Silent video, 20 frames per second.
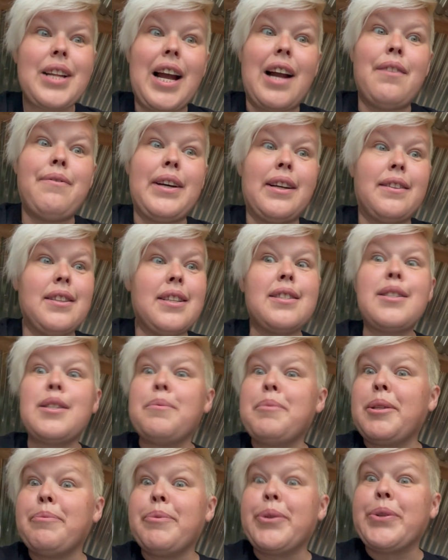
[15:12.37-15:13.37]
I found this to
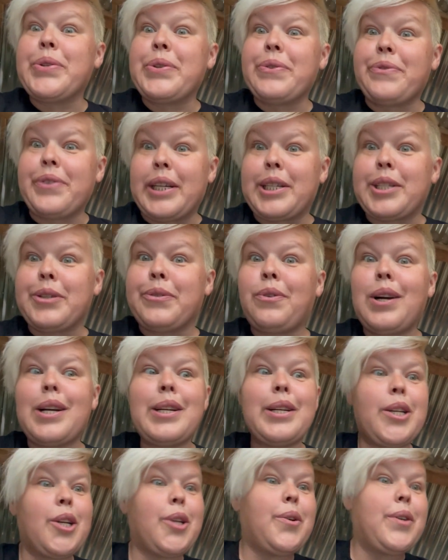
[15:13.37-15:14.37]
be the most effective way
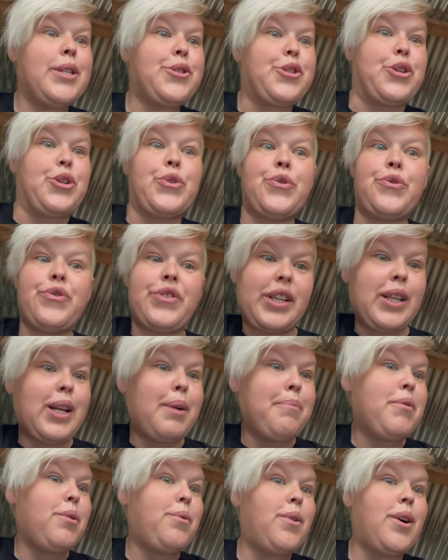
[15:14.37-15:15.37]
to do it. Just fill
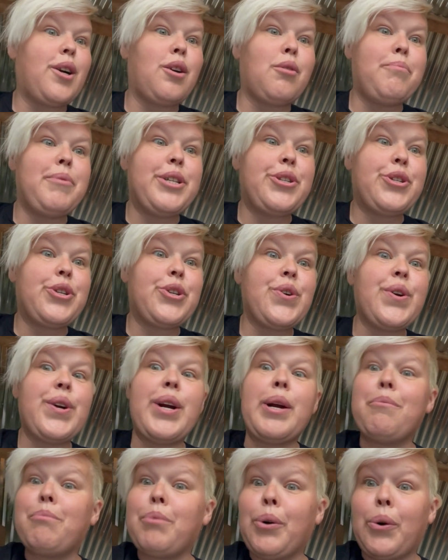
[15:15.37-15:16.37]
up the water pitcher
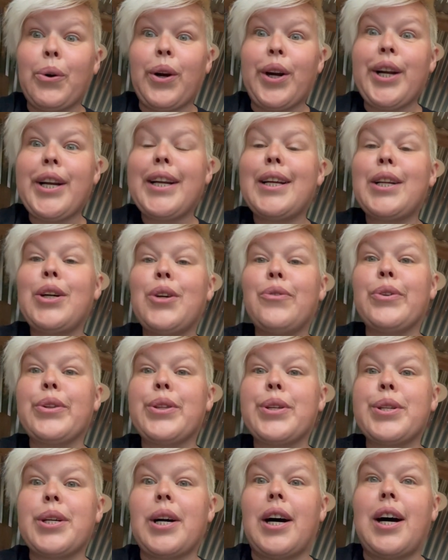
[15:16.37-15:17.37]
and pour it in over
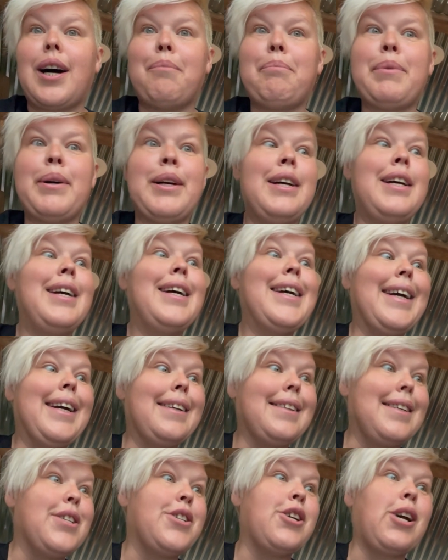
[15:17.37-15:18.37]
the top,
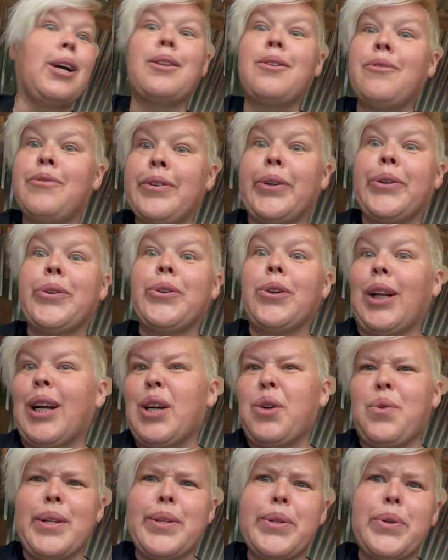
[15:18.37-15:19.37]
and then check the filter
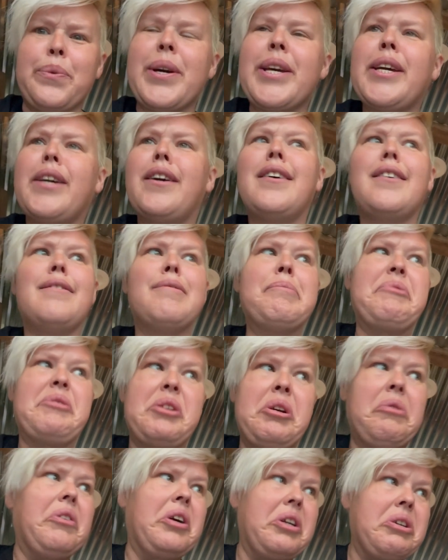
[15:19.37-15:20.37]
like once a week.
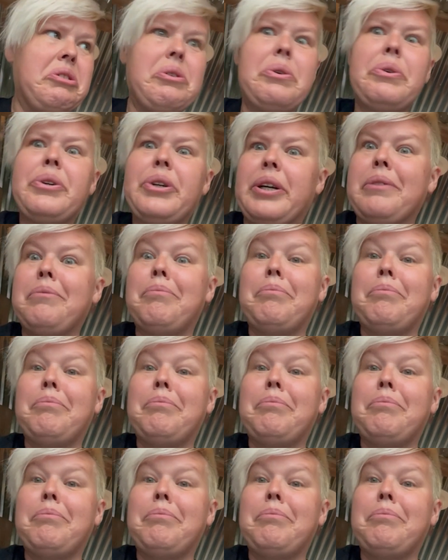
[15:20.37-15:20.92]
So far, so good.